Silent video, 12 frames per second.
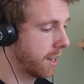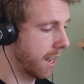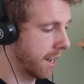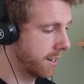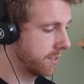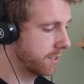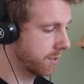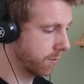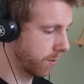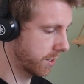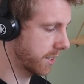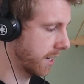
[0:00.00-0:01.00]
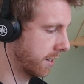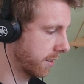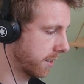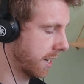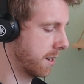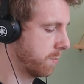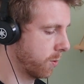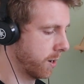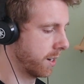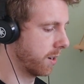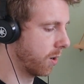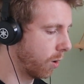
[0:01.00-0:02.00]
And once again, key
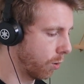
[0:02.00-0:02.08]
point